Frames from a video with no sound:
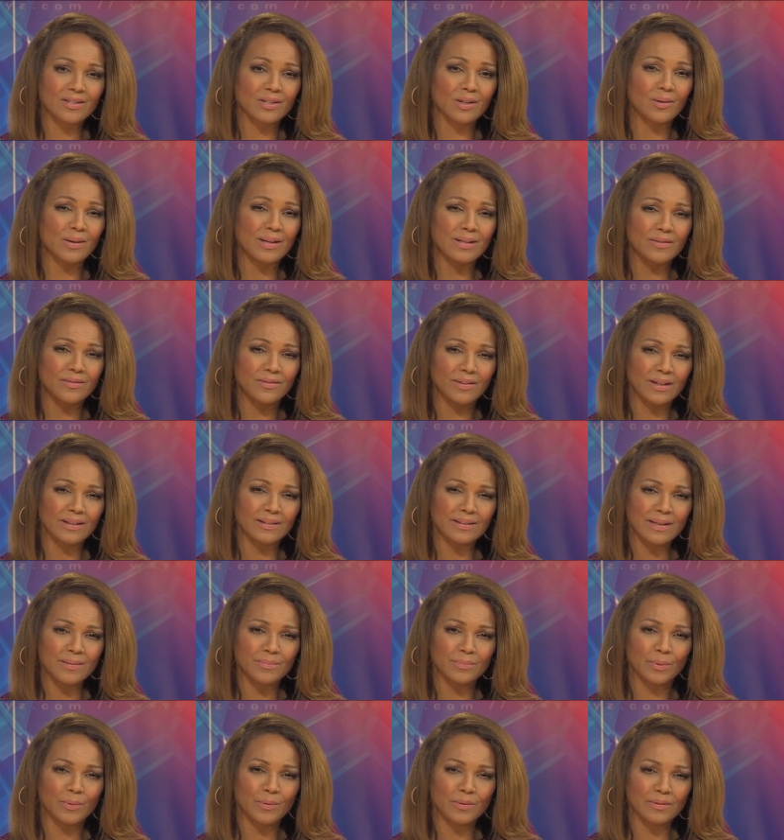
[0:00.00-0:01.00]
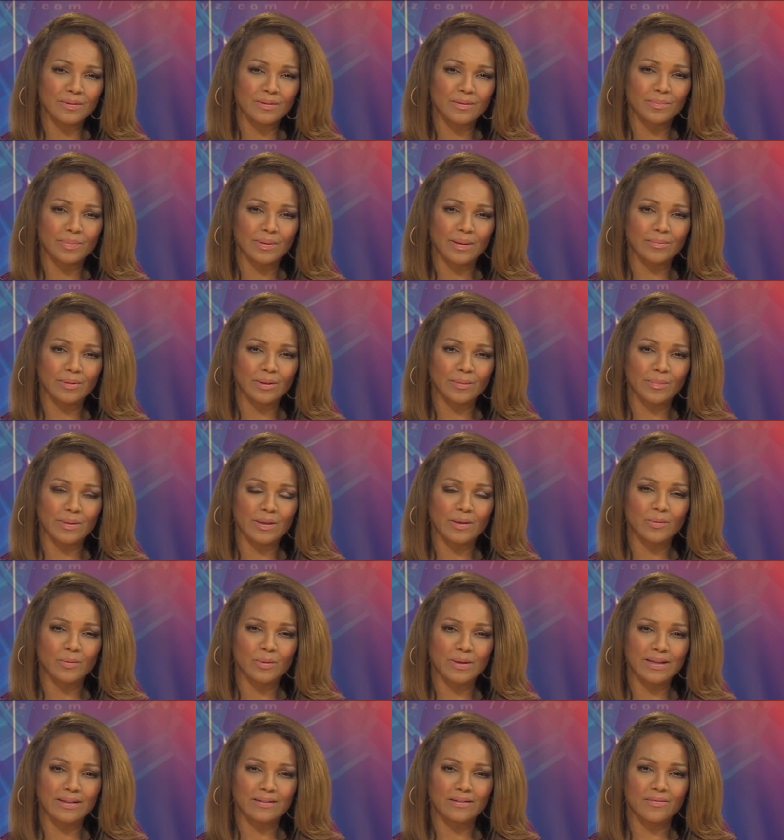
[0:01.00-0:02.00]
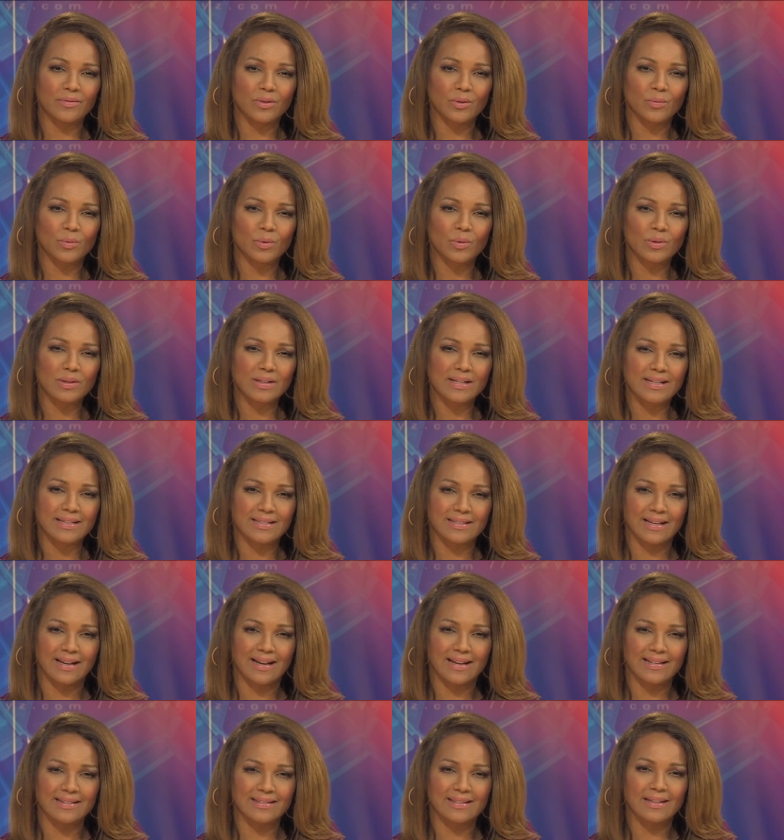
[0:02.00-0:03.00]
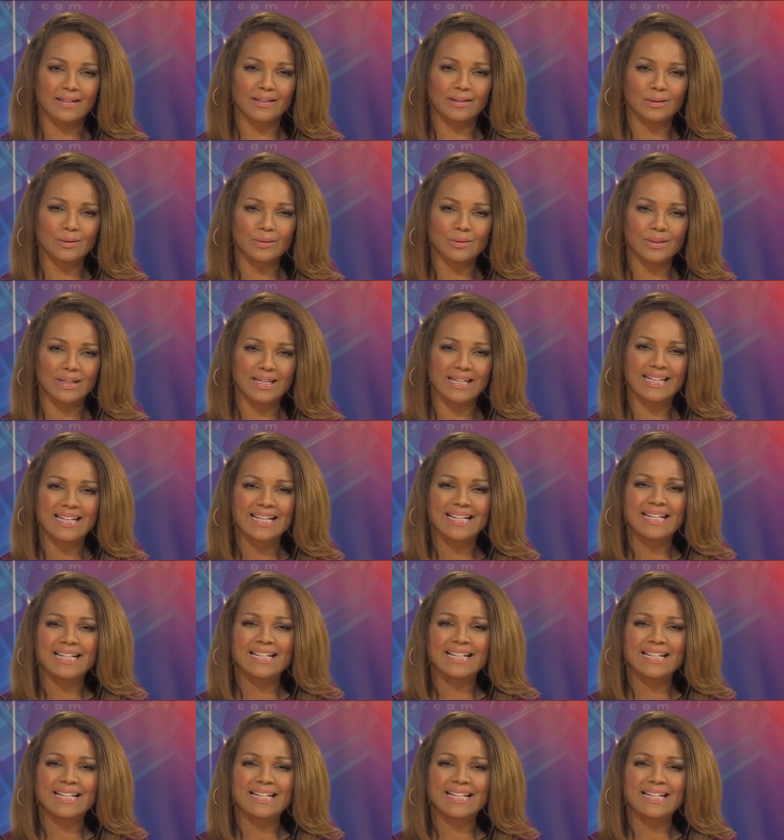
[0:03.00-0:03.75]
so it's very important the public be aware of the warning signs, including